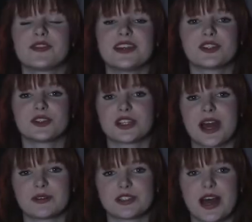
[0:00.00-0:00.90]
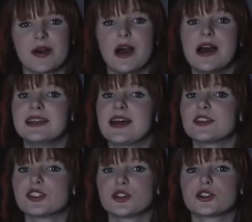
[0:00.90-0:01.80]
feed your Chow Chow, let
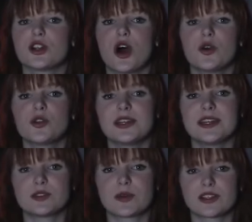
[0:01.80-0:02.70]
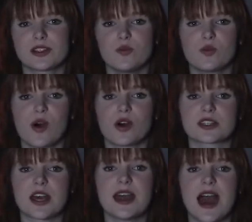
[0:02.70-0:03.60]
the children hold the leads whilst on
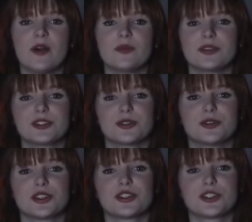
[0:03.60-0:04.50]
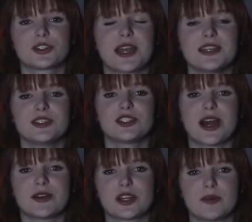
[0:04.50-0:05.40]
walks, and help your children to train your
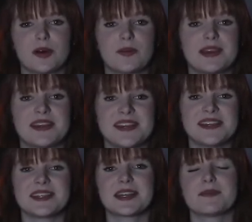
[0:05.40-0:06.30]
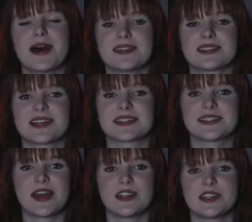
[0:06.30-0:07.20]
Chow Chow puppy easy commands like
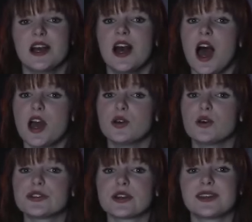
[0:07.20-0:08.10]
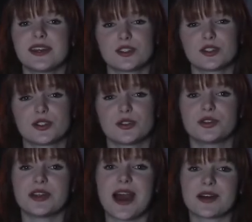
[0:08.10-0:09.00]
sit, and also teach your
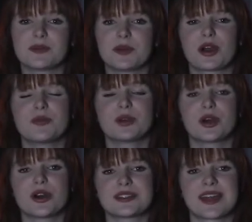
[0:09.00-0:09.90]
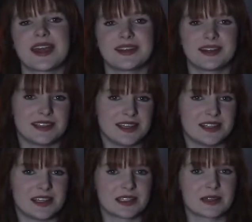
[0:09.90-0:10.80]
children how to become good canine
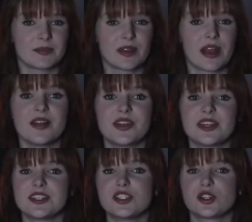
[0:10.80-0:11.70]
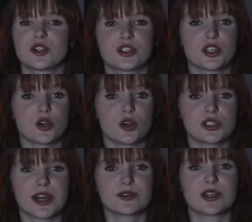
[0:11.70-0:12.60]
leaders. This ensures that your
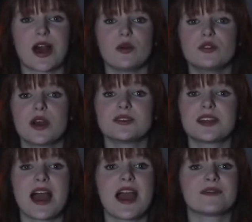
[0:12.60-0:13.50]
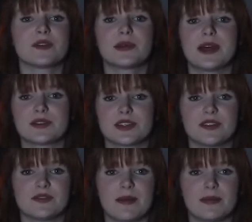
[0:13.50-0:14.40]
Chow Chow knows that everyone else in
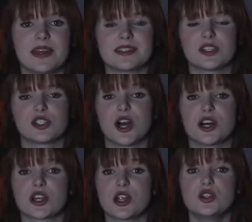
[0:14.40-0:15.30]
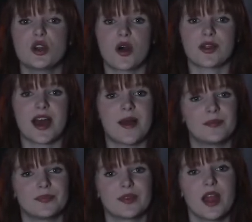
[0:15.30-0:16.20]
the family is in charge and not
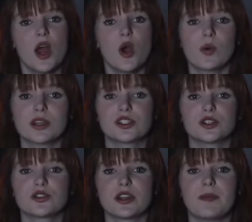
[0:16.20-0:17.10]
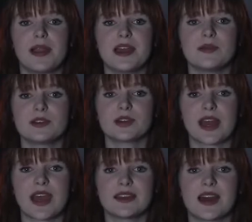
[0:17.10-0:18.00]
them. When children are playing with your
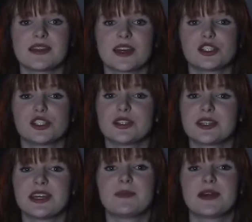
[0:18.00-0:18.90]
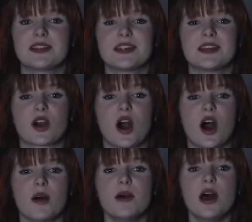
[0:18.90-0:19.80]
canine, they should keep it in a
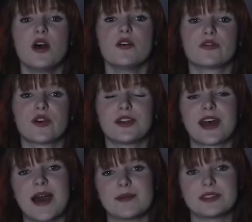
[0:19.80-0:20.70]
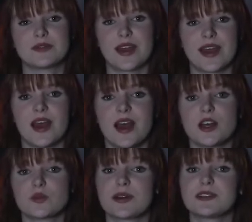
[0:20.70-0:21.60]
calm, fun atmosphere,
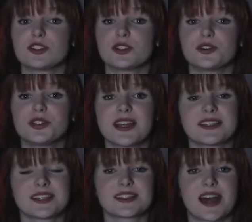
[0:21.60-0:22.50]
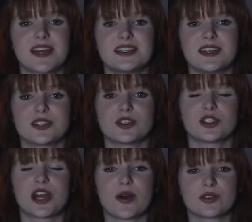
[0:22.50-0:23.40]
as when your children gets excited, your Chow